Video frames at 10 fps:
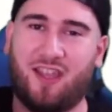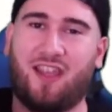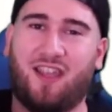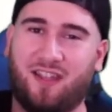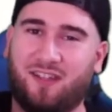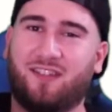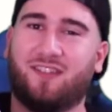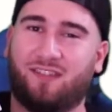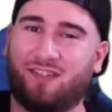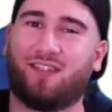And
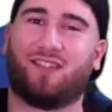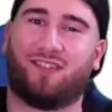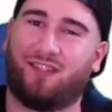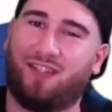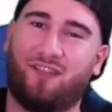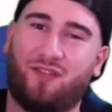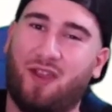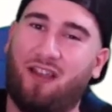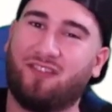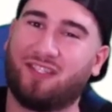if
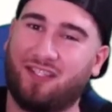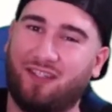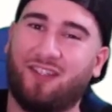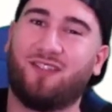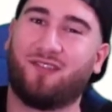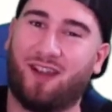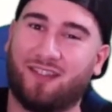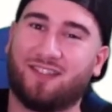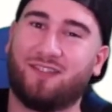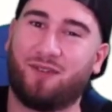you haven't seen it, you
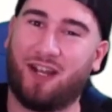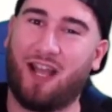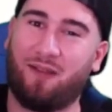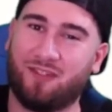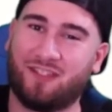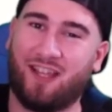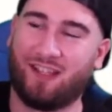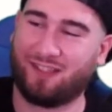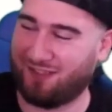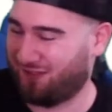gotta see what happens next.